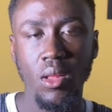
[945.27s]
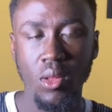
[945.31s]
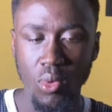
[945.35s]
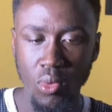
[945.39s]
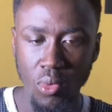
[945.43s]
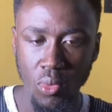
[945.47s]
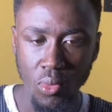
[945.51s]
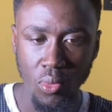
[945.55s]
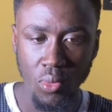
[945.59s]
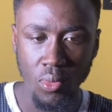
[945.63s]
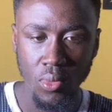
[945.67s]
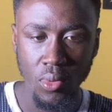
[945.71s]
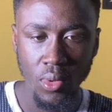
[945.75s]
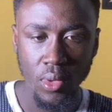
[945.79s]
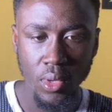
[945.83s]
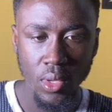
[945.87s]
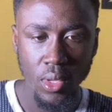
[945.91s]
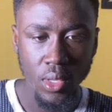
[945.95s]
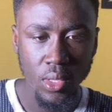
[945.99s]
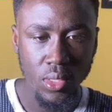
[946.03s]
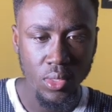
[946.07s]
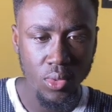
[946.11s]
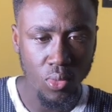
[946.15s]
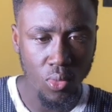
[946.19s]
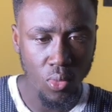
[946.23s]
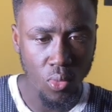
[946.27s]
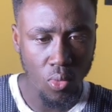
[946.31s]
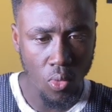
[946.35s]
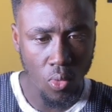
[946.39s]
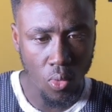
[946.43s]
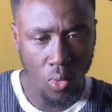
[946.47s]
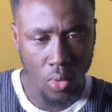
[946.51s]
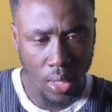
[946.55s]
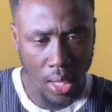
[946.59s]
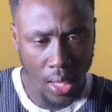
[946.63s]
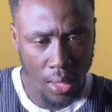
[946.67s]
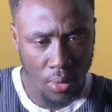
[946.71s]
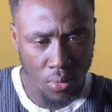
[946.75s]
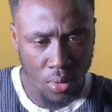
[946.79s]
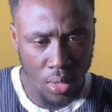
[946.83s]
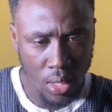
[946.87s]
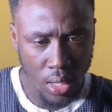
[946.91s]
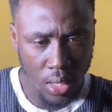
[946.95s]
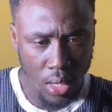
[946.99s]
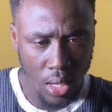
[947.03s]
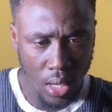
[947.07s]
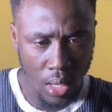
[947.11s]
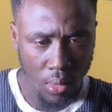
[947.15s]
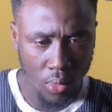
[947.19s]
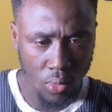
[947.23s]
no. So
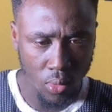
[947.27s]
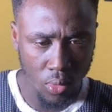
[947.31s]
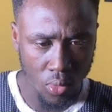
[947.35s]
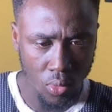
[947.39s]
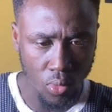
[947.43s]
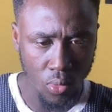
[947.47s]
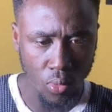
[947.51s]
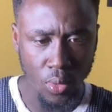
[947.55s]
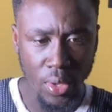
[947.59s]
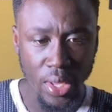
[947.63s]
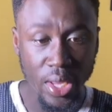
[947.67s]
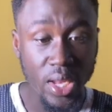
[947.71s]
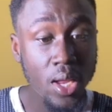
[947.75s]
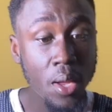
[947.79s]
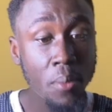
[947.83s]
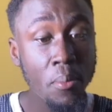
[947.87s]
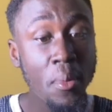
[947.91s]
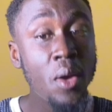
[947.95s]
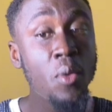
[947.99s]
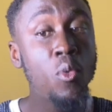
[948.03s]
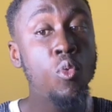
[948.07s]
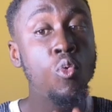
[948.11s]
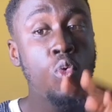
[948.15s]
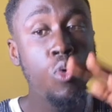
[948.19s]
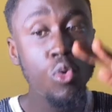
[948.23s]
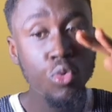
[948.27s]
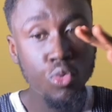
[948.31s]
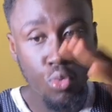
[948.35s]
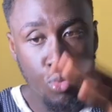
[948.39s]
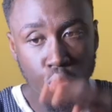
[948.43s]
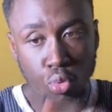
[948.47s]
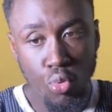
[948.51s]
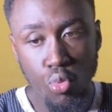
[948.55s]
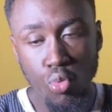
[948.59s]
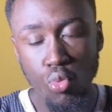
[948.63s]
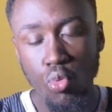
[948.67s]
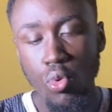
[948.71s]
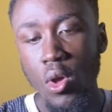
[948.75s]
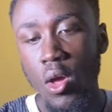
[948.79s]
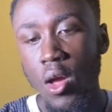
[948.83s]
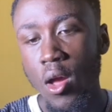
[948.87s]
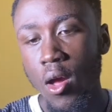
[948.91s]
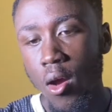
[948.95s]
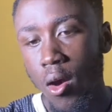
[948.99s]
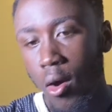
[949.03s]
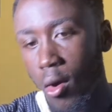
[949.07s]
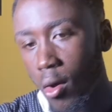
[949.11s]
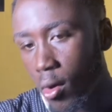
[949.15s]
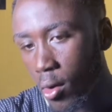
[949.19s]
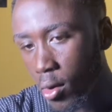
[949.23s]
when you go through
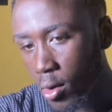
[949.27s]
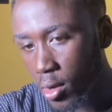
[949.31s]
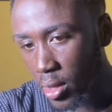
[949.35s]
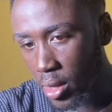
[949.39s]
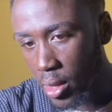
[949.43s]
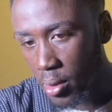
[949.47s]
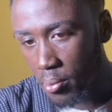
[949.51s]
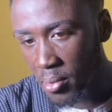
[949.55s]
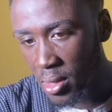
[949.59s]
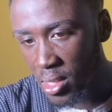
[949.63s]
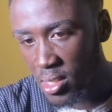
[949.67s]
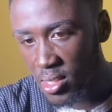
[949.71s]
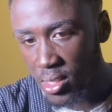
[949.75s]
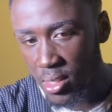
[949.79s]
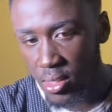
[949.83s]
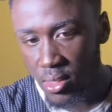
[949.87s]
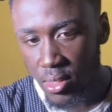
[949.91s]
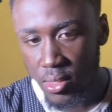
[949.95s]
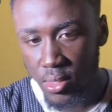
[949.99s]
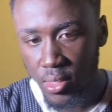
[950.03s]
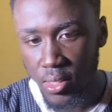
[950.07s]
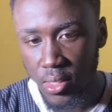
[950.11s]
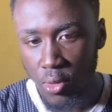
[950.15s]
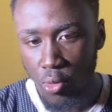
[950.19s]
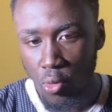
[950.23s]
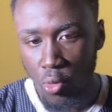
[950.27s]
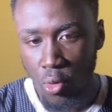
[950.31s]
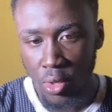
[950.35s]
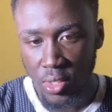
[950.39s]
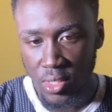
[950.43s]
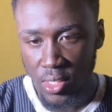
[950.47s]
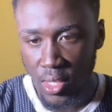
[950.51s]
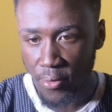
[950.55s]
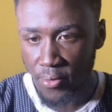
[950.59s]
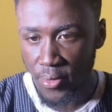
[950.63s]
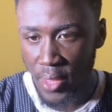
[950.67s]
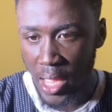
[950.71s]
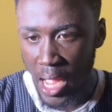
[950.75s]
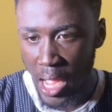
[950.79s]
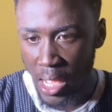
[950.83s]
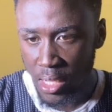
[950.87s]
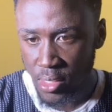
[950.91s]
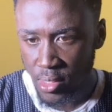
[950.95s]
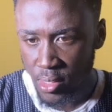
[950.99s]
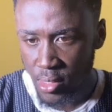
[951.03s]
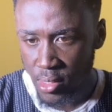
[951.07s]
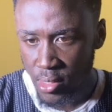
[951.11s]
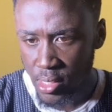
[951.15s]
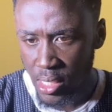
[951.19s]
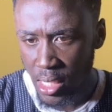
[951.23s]
all the messages he got after
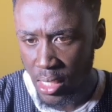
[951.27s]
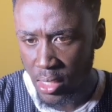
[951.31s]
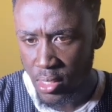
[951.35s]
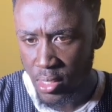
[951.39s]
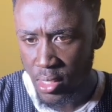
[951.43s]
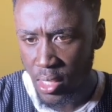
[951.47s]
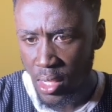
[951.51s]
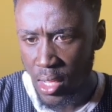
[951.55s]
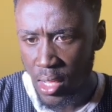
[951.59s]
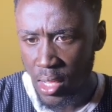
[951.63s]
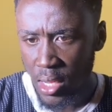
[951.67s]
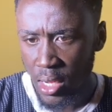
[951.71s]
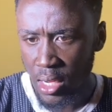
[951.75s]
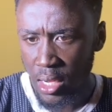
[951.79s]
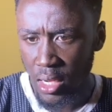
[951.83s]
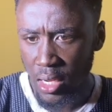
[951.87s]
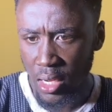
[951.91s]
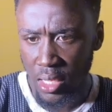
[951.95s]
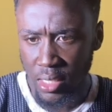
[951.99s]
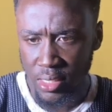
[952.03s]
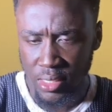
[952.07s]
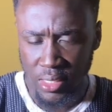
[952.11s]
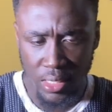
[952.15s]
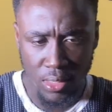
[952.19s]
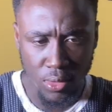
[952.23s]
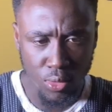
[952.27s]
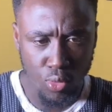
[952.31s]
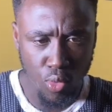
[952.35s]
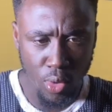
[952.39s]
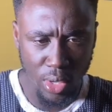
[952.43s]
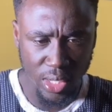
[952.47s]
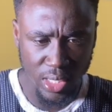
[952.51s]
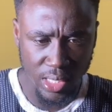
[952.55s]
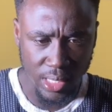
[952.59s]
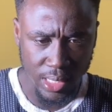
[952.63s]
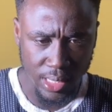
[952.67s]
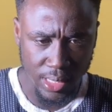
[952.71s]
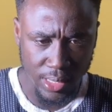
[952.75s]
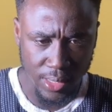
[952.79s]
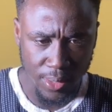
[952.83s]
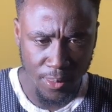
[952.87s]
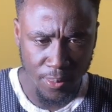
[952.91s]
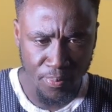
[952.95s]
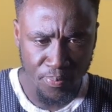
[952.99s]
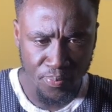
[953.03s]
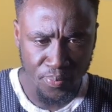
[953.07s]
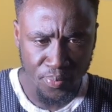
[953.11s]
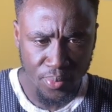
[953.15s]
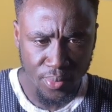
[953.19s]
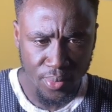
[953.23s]
asking such legit questions,
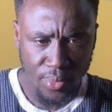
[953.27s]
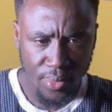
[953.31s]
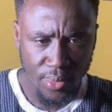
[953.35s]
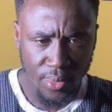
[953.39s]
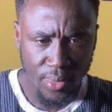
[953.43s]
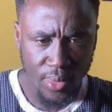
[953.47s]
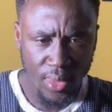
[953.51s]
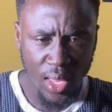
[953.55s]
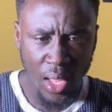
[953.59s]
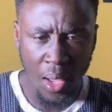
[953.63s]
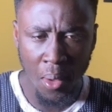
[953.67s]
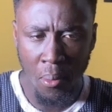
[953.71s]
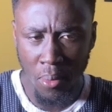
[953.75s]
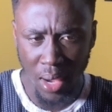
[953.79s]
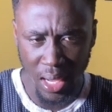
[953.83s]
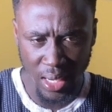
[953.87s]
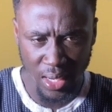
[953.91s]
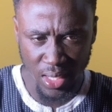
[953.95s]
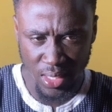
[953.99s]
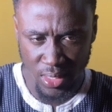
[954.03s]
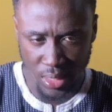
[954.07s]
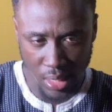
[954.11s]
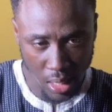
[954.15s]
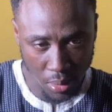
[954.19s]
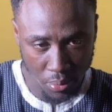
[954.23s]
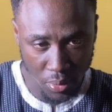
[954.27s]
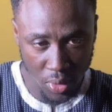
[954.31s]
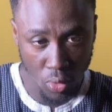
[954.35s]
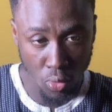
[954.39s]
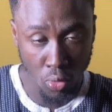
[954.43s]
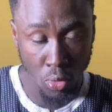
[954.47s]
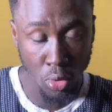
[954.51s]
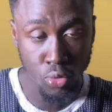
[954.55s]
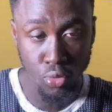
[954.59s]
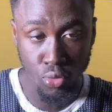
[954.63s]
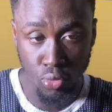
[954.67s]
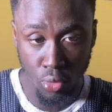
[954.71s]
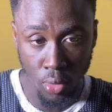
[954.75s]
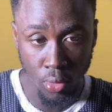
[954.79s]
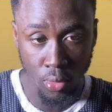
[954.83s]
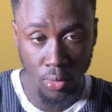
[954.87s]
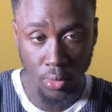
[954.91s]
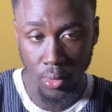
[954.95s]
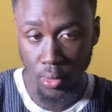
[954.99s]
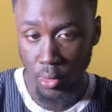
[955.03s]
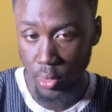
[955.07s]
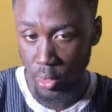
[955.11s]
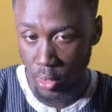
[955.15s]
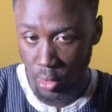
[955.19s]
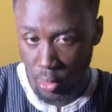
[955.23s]
but the timing was
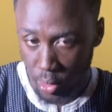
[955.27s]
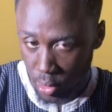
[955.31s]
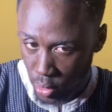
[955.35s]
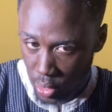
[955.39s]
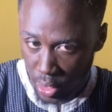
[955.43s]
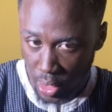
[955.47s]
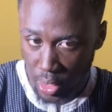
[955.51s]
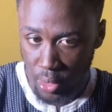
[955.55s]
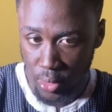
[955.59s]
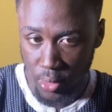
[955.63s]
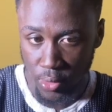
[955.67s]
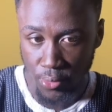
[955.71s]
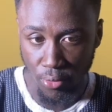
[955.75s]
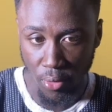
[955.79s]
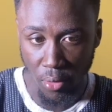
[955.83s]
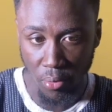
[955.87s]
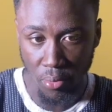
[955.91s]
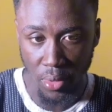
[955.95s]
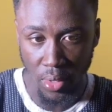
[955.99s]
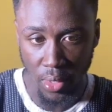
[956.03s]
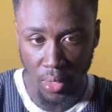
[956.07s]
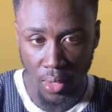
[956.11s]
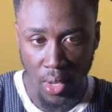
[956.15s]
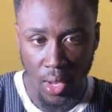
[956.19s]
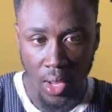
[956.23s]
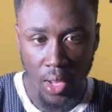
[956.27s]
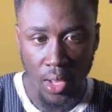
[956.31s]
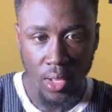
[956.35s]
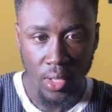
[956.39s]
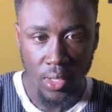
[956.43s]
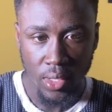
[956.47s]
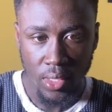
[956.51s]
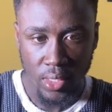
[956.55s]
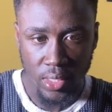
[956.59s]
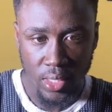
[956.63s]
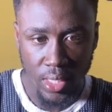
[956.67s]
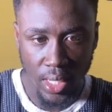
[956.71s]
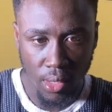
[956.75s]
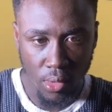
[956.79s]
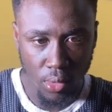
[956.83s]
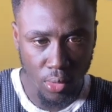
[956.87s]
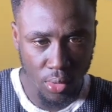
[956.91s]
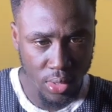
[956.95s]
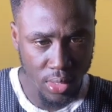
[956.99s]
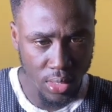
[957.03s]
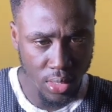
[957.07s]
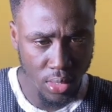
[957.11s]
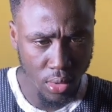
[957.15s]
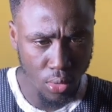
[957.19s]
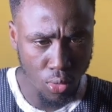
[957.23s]
wrong. Take it from me.
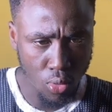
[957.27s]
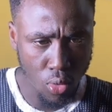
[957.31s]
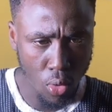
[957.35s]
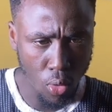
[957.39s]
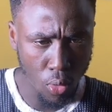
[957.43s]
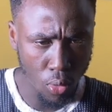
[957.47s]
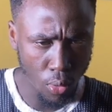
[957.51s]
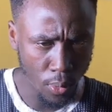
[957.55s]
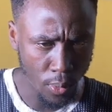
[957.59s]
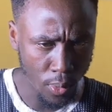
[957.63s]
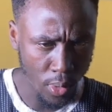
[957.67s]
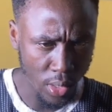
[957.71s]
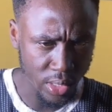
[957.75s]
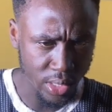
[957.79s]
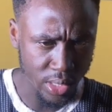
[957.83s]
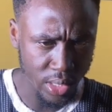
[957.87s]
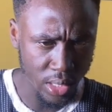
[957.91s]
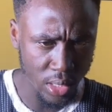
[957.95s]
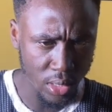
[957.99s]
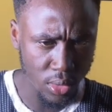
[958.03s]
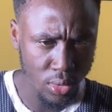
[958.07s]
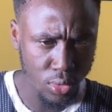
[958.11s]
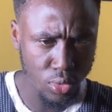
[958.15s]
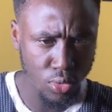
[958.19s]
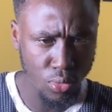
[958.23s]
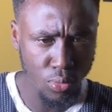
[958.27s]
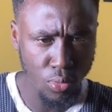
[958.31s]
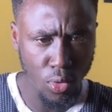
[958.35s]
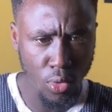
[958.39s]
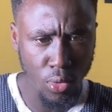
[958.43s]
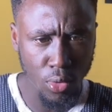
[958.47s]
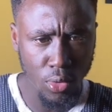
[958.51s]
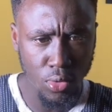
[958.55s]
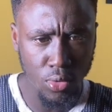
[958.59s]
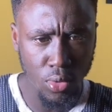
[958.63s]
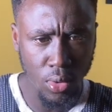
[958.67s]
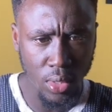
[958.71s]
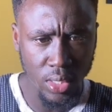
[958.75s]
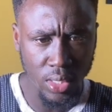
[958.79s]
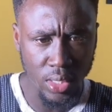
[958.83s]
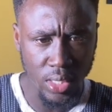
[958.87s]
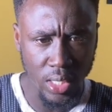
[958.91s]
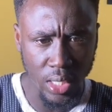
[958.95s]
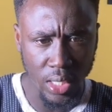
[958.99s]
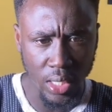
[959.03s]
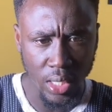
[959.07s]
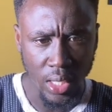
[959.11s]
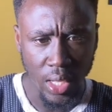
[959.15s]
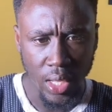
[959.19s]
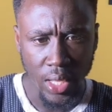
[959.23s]
Charlotte Nicole, I say tomorrow is
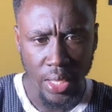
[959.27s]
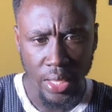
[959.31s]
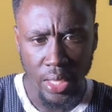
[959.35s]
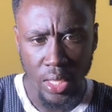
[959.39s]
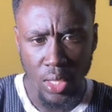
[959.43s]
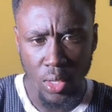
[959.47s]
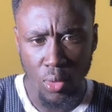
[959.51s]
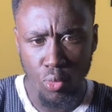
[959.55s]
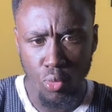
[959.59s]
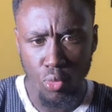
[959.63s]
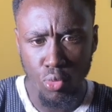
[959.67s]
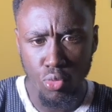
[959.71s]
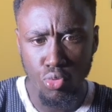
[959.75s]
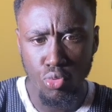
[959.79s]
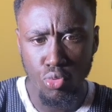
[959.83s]
holiday. He will